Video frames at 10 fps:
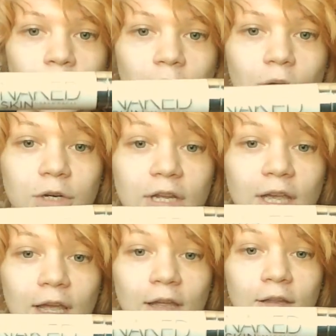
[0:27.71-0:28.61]
by Urban
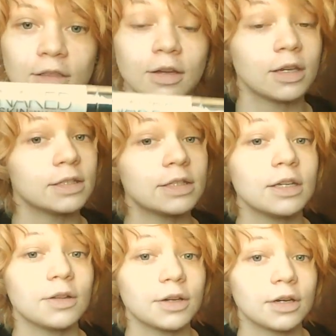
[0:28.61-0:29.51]
Decay, the
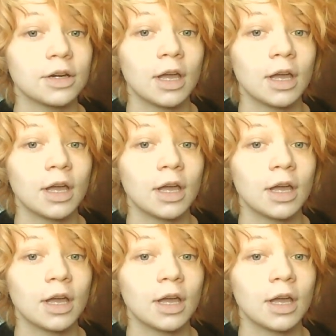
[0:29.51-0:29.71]
concealer.